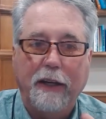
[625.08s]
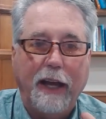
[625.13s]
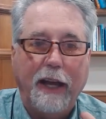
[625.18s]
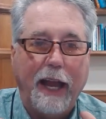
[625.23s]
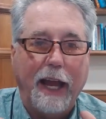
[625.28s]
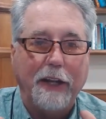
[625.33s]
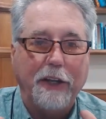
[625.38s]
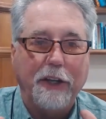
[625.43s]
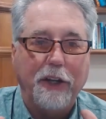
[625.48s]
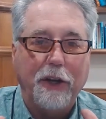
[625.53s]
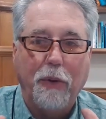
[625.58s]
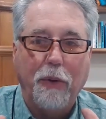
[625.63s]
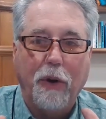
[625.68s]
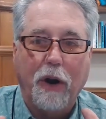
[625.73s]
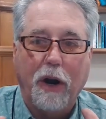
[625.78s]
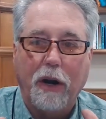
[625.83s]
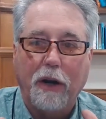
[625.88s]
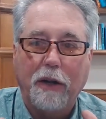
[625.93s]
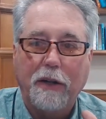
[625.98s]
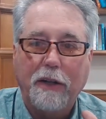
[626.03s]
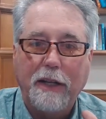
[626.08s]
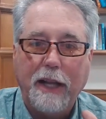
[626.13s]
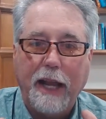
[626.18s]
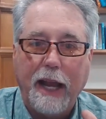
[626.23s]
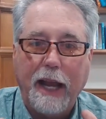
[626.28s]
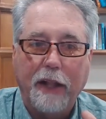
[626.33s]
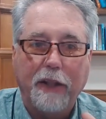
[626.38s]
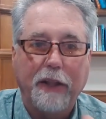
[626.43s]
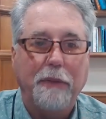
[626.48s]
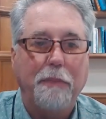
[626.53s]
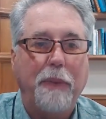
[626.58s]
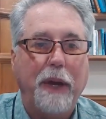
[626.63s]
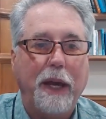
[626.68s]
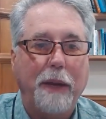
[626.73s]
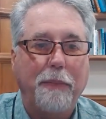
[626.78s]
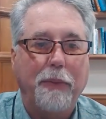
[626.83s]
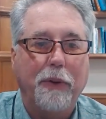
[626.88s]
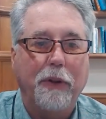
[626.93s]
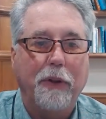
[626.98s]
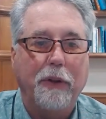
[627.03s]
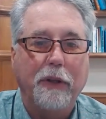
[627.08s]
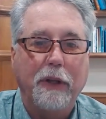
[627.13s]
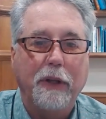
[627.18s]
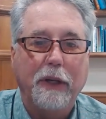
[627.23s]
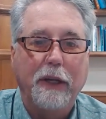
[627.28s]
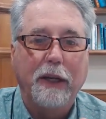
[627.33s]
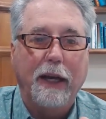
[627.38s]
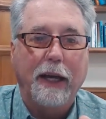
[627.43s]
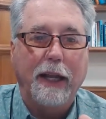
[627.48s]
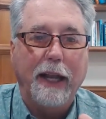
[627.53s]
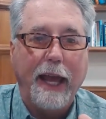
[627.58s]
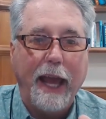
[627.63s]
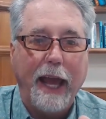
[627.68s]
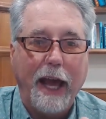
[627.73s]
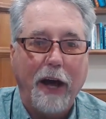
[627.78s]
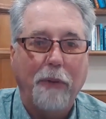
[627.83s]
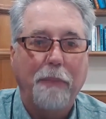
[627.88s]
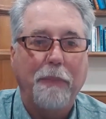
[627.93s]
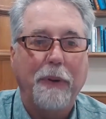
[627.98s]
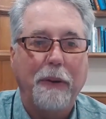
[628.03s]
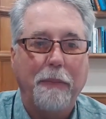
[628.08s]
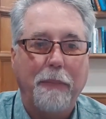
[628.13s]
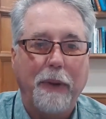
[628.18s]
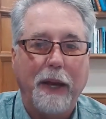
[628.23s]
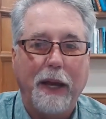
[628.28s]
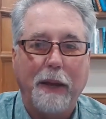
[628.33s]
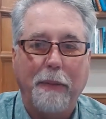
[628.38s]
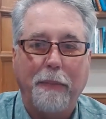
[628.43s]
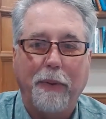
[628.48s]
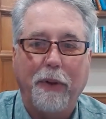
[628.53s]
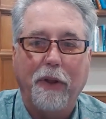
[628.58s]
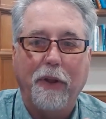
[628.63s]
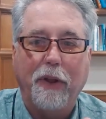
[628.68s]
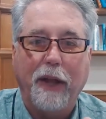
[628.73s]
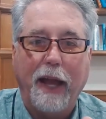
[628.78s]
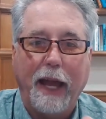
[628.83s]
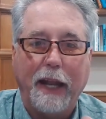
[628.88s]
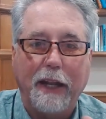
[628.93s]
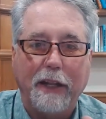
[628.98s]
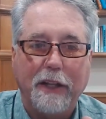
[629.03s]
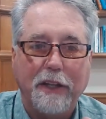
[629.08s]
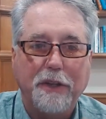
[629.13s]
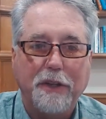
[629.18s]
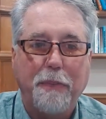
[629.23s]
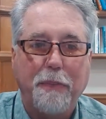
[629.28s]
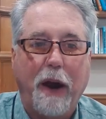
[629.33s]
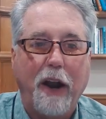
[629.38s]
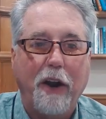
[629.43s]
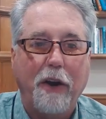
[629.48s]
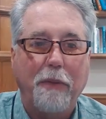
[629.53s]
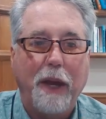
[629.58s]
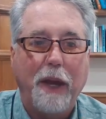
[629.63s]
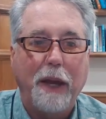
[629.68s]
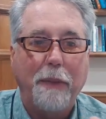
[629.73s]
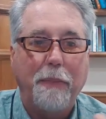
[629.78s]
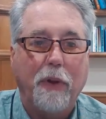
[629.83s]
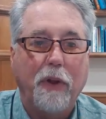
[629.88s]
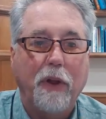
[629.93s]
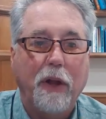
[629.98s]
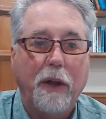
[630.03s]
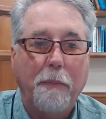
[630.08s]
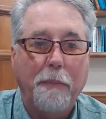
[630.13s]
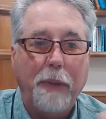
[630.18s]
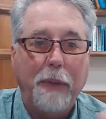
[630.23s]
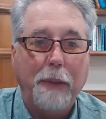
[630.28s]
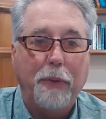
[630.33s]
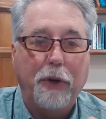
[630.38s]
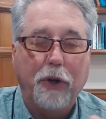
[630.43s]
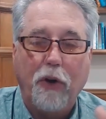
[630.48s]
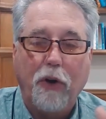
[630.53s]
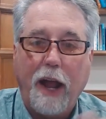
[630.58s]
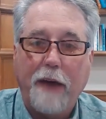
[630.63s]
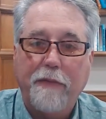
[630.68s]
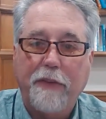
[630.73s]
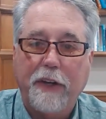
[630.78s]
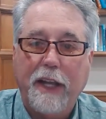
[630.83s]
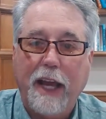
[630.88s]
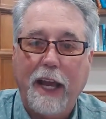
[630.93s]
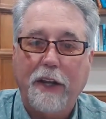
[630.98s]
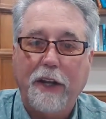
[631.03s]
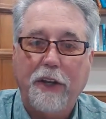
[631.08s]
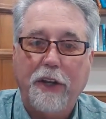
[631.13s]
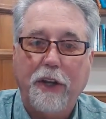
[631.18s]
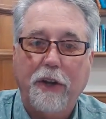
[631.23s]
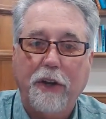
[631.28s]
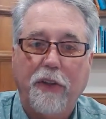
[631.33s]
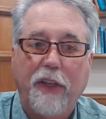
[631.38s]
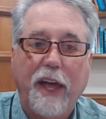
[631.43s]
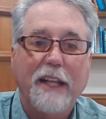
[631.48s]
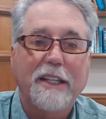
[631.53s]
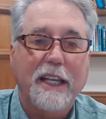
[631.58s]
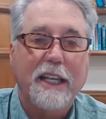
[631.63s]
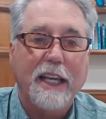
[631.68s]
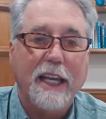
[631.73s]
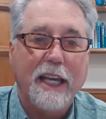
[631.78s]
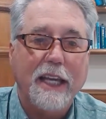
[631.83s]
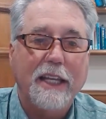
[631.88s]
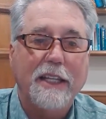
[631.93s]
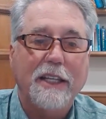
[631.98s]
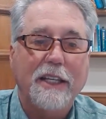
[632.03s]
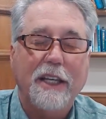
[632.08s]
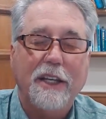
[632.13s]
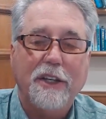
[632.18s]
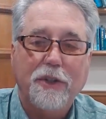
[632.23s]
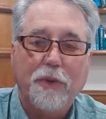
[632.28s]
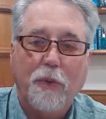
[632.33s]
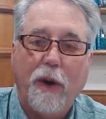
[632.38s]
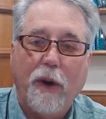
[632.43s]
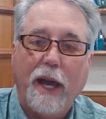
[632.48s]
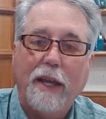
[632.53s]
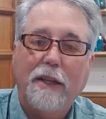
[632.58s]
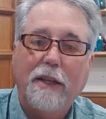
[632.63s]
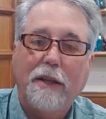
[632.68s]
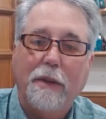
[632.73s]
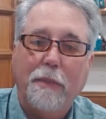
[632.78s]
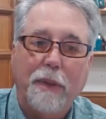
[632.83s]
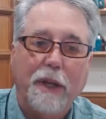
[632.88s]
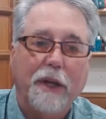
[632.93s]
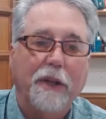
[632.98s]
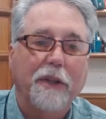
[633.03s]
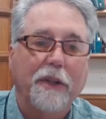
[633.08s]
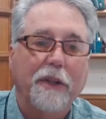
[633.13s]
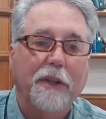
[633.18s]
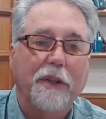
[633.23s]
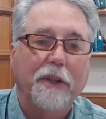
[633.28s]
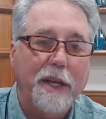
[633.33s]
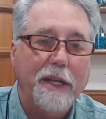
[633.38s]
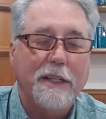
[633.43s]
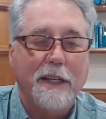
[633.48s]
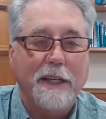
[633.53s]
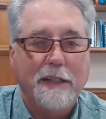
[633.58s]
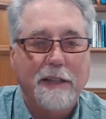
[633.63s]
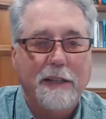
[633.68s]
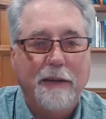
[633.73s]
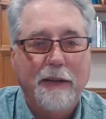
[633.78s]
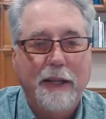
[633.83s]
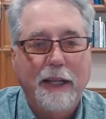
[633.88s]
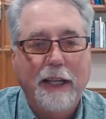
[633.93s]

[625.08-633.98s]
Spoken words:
and you are telling people and helping people and inspiring people, people gravitate to you. That's the easiest way to build a business.